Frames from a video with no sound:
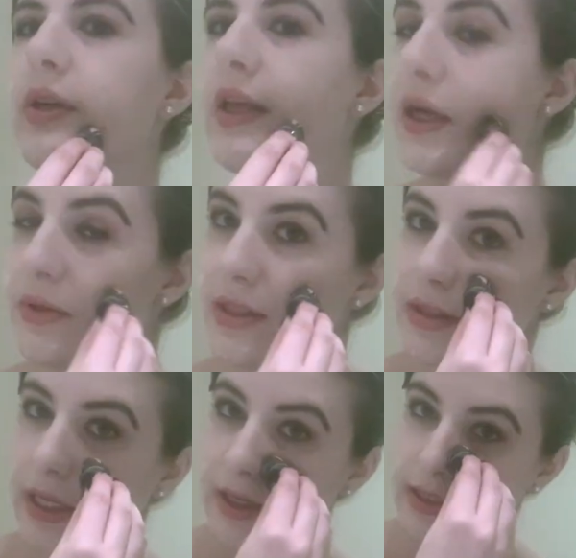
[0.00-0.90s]
yeah, that was as
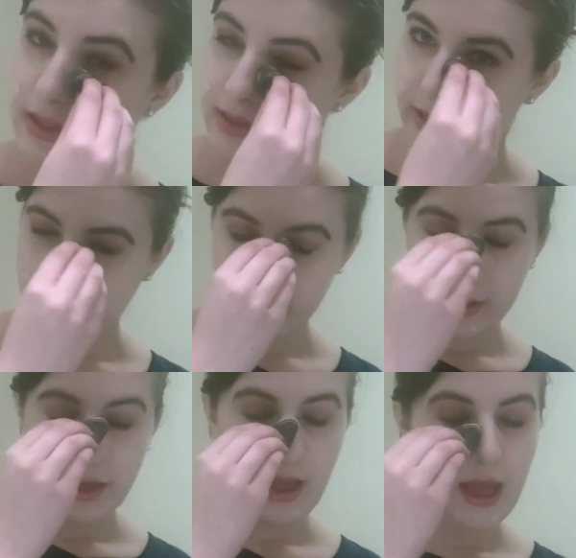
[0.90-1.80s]
scary as it sounded.
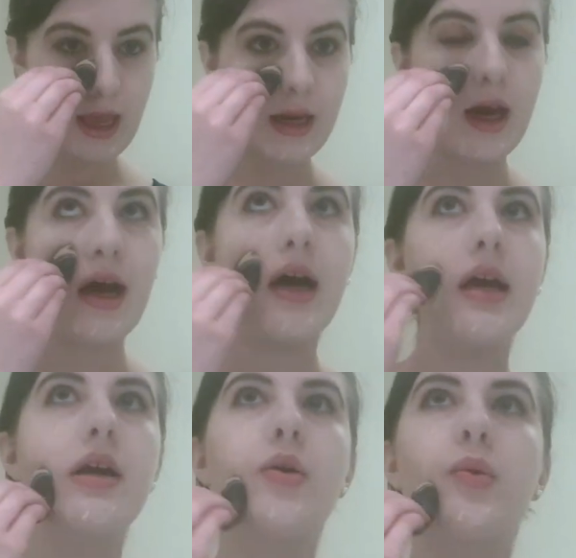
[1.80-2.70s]
And
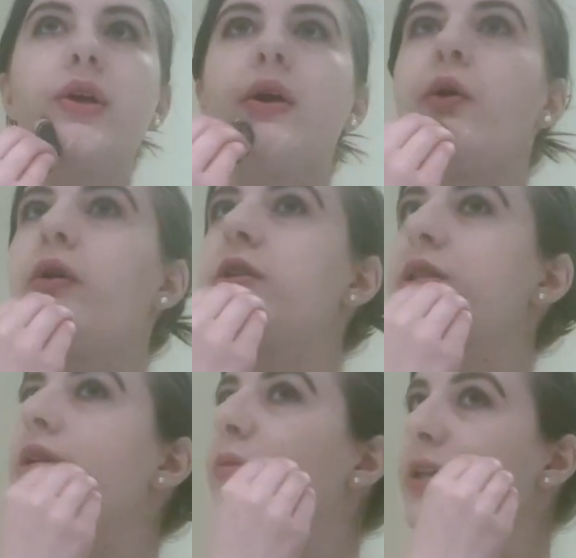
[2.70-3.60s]
I would go into
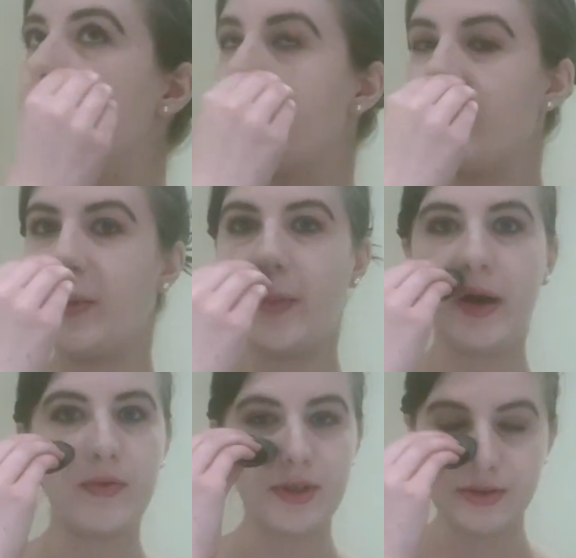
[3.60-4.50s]
the emergency room,
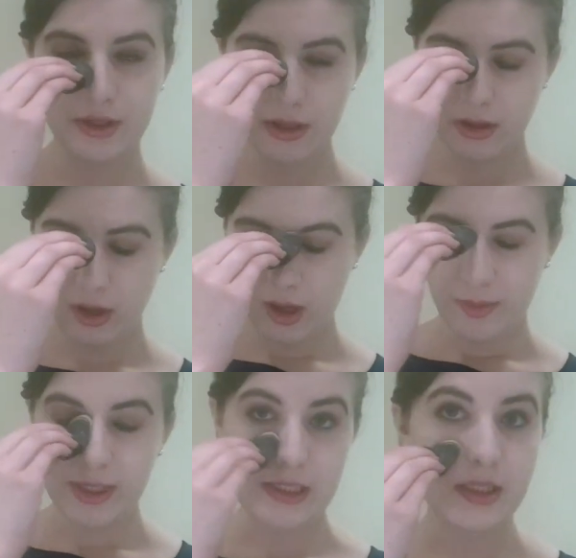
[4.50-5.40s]
obviously,
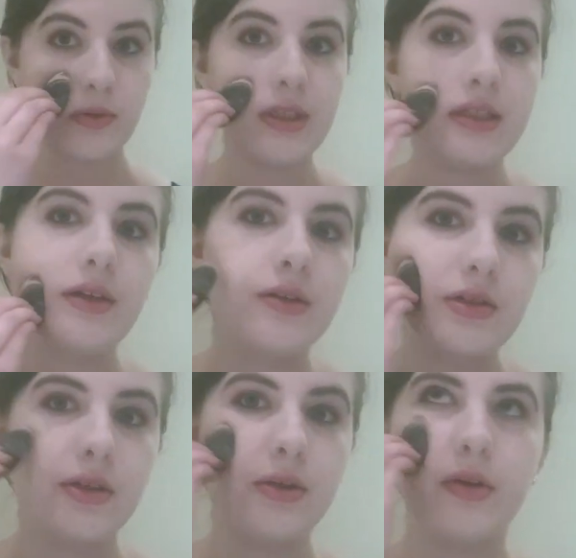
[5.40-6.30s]
because that's what they tell you to
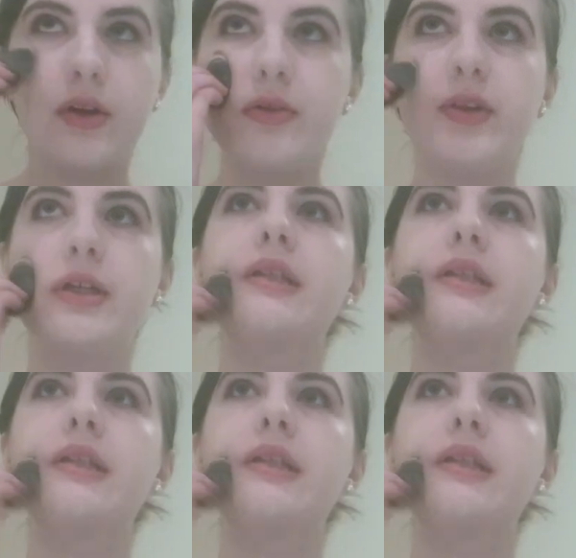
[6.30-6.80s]
do if you're in